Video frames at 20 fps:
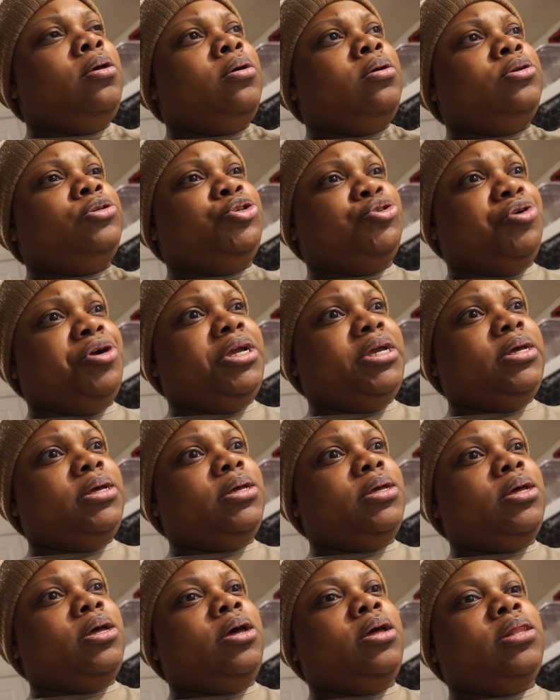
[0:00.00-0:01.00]

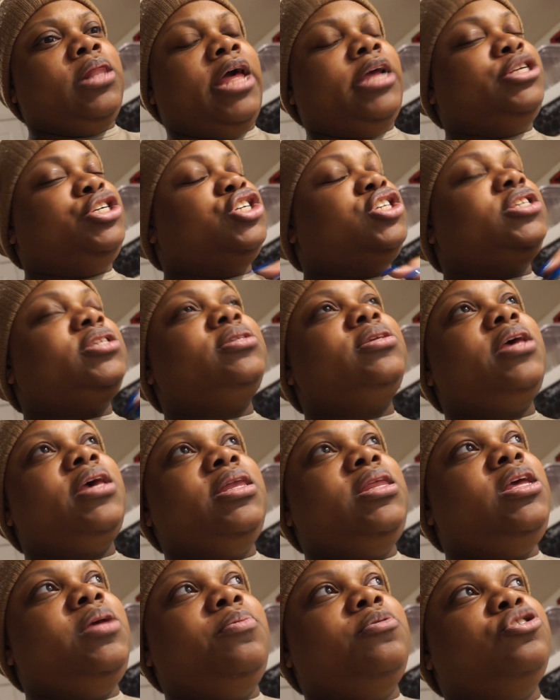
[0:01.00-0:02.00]
drink, like just
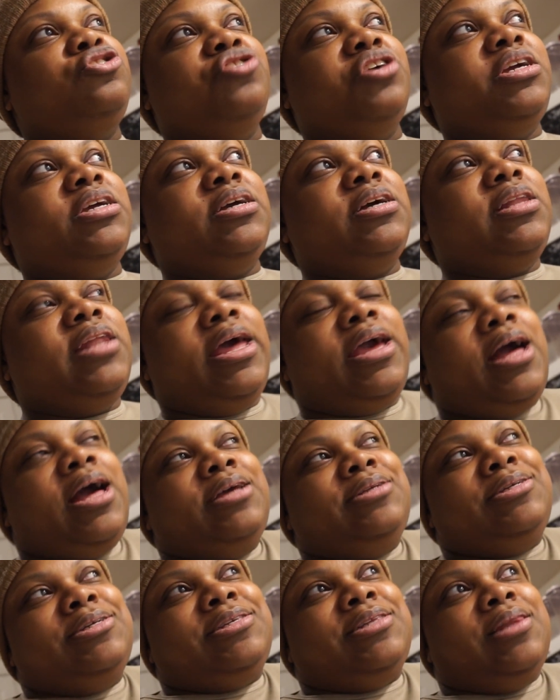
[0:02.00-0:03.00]
any drink, like I
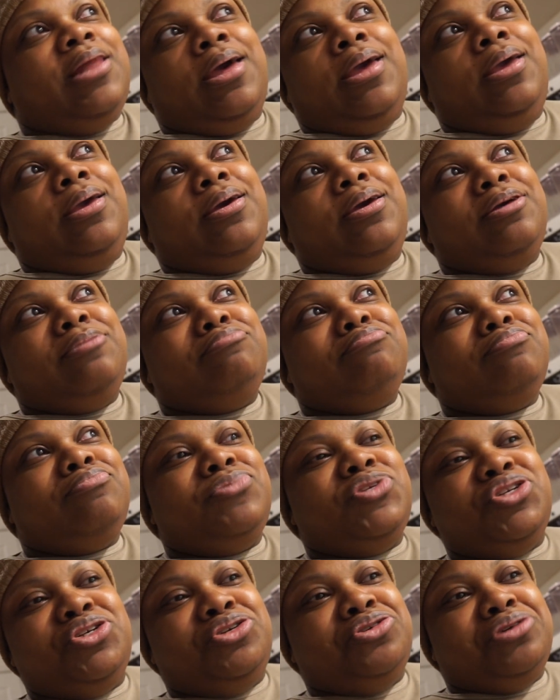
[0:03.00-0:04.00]
just like
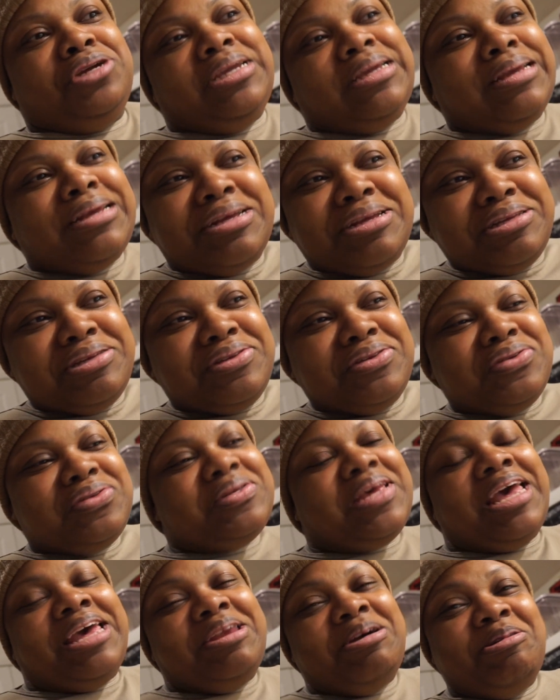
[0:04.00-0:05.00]
drinks,
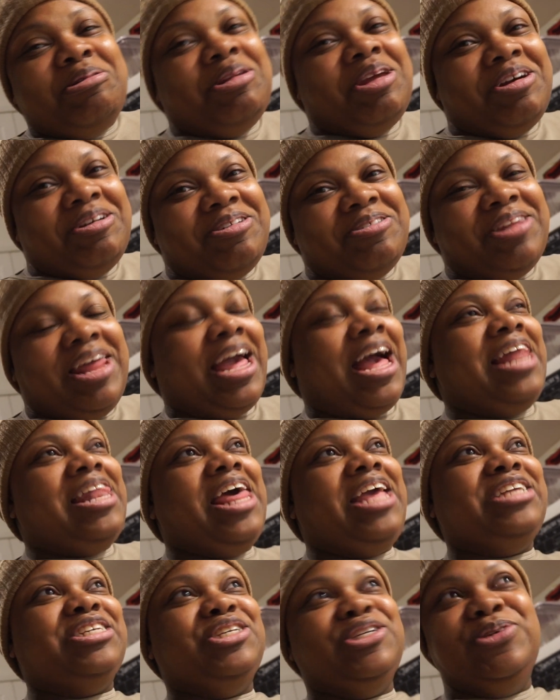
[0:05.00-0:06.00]
I don't know, like I
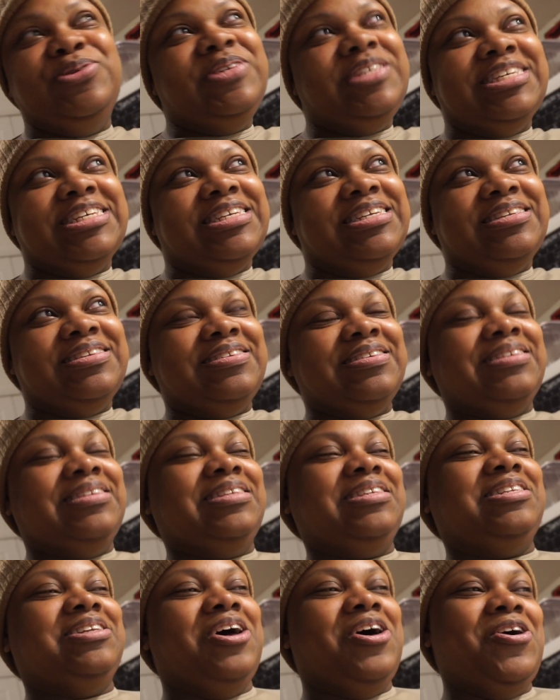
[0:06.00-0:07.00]
like juices and
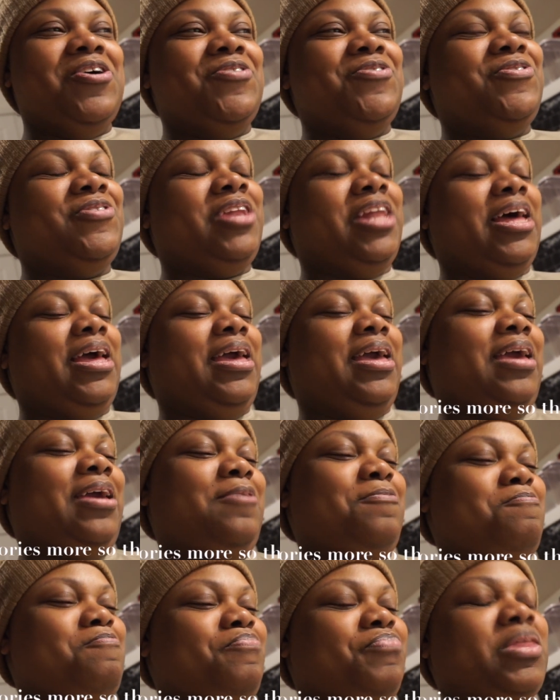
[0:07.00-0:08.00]
stuff, like
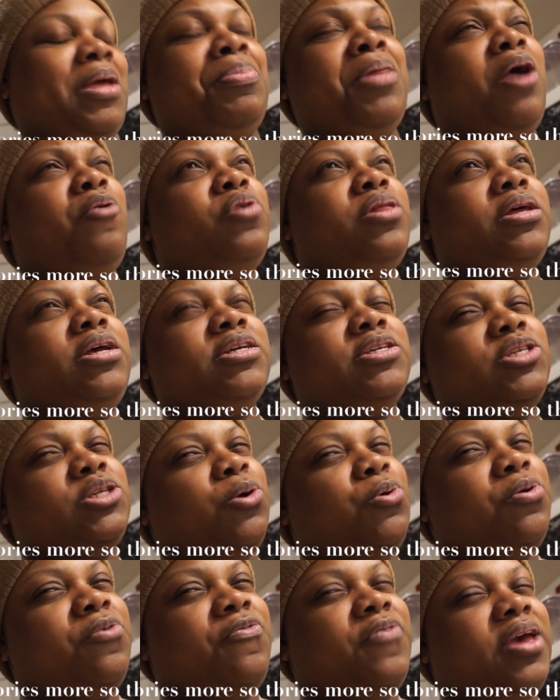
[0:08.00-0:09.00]
I'm not really a
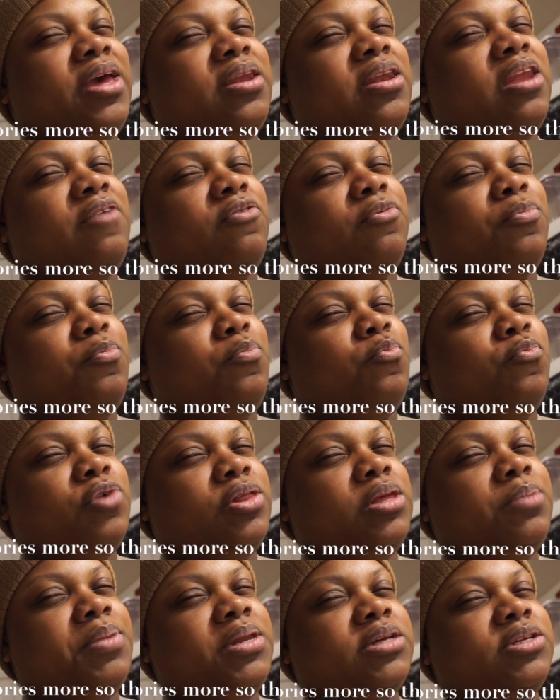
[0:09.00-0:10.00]
soda fan, never
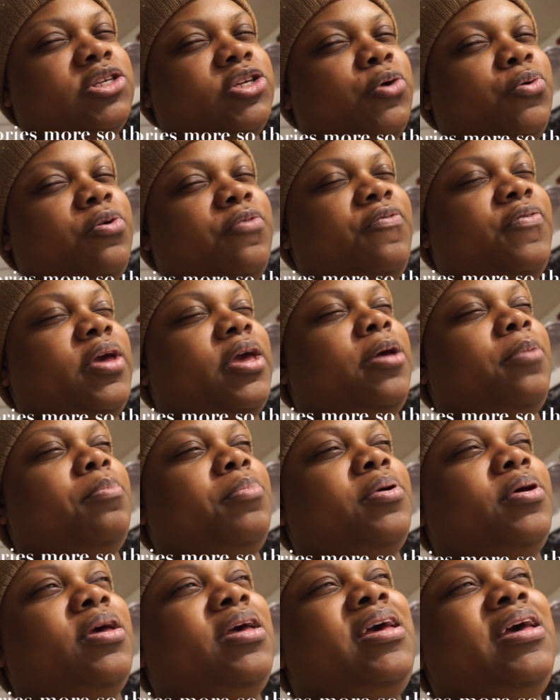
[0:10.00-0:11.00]
really been a soda fan,
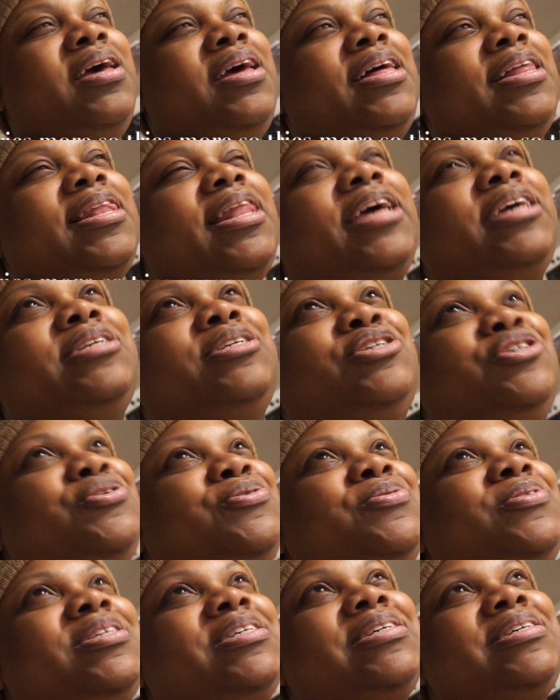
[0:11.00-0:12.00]
but like
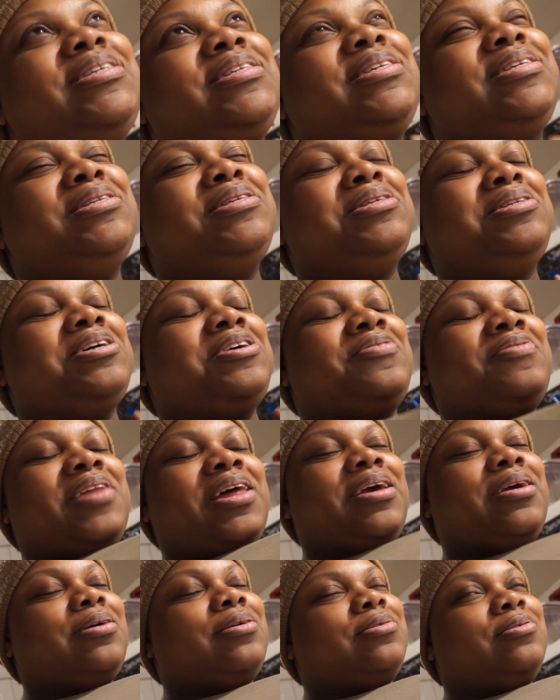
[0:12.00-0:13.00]
juices and stuff,
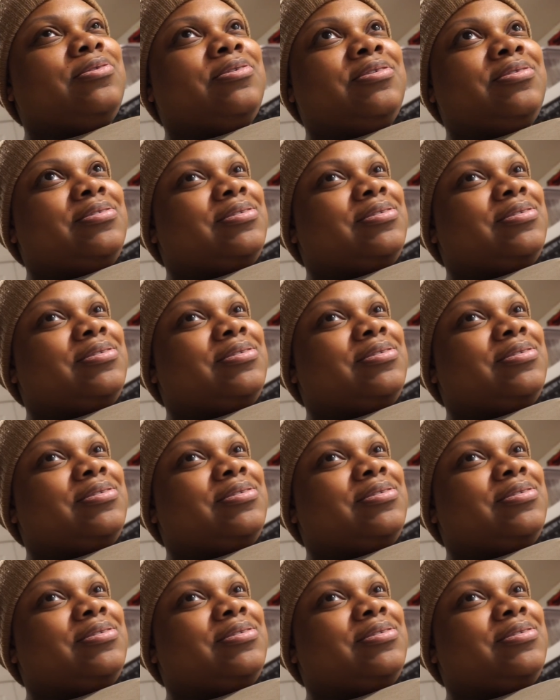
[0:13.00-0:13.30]
like, oh,